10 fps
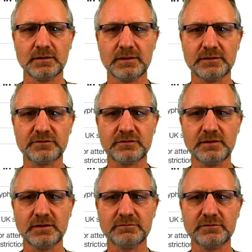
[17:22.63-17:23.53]
Let's
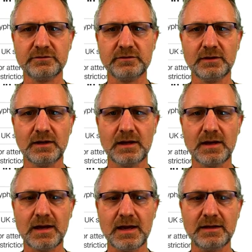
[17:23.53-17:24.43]
see if we see
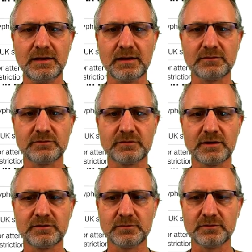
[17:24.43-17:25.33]
any
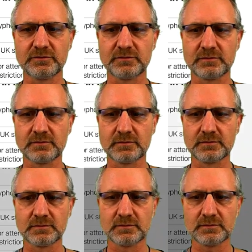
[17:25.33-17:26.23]
advertisements.
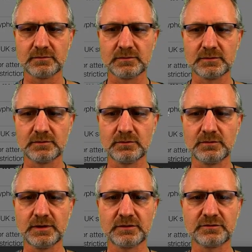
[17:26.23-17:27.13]

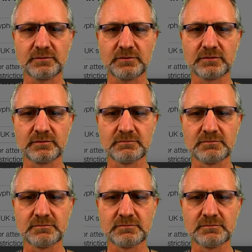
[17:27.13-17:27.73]
Cookie acceptance.